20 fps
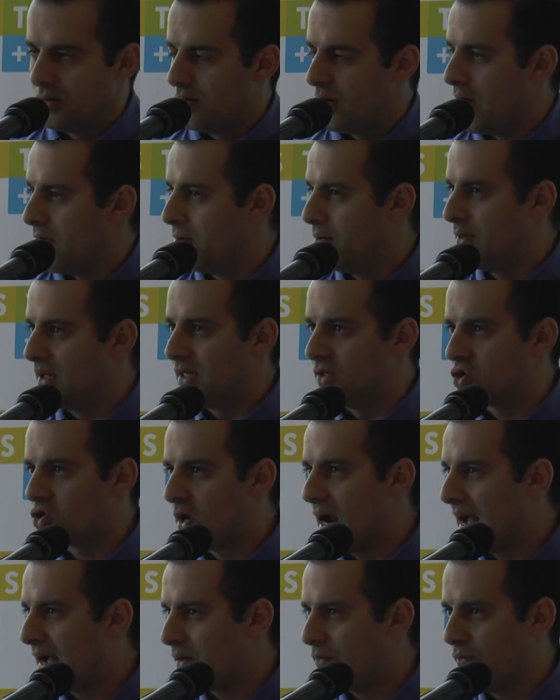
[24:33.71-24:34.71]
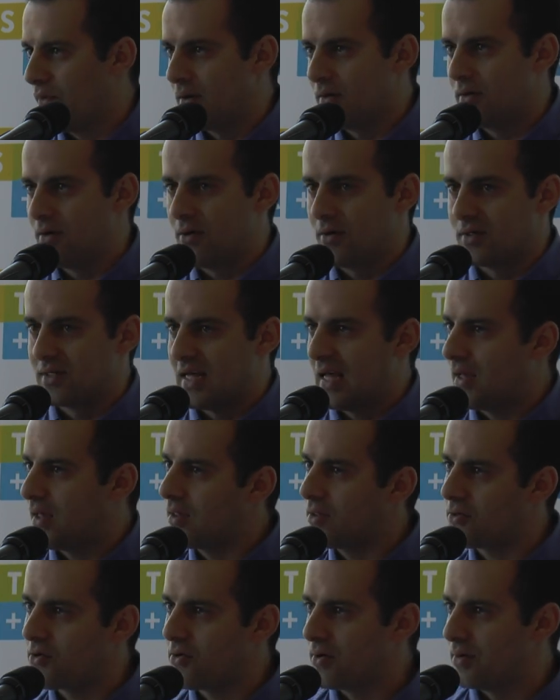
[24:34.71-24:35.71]
not only track when you're
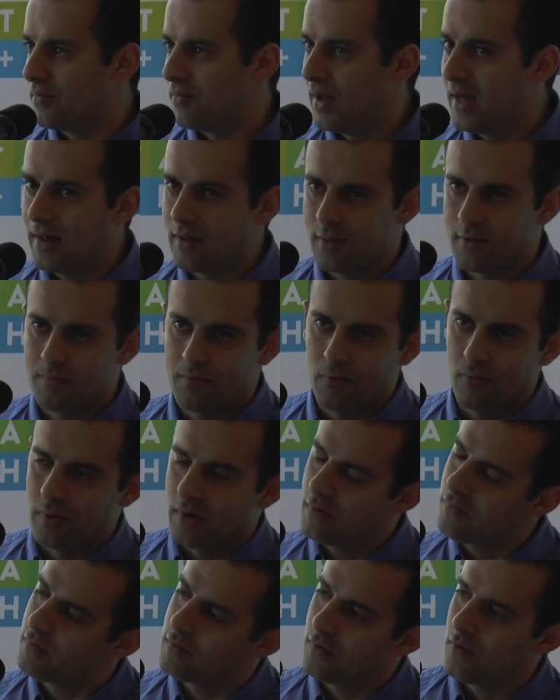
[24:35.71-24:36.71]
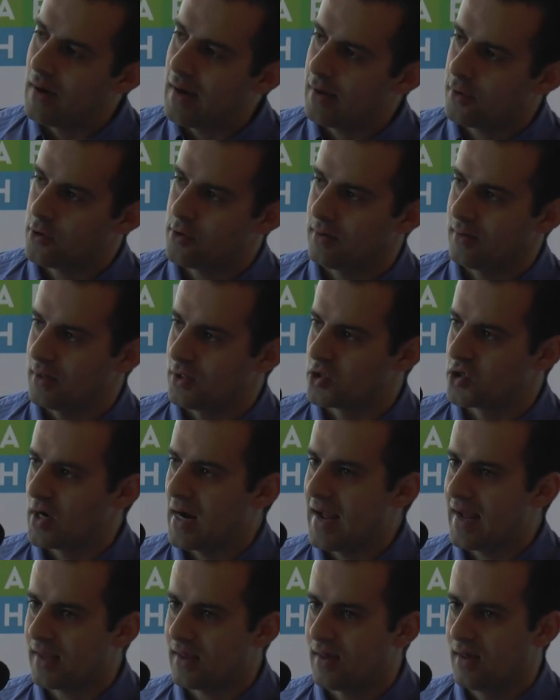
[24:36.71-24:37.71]
taking certain meds, but what if you actually
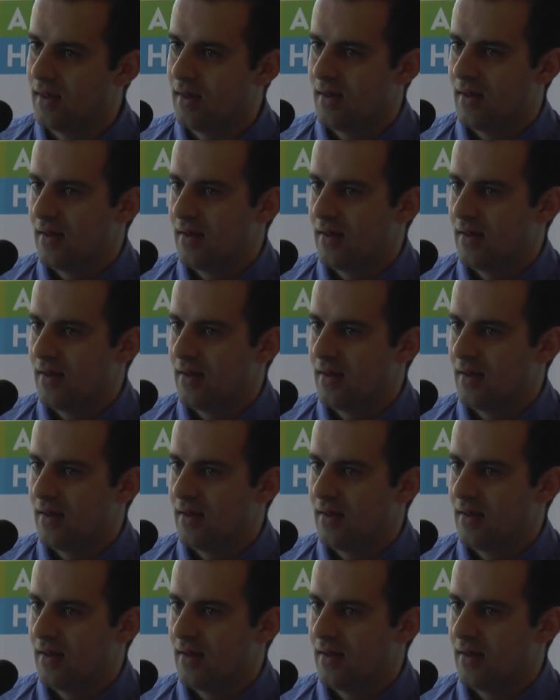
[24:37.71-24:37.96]
track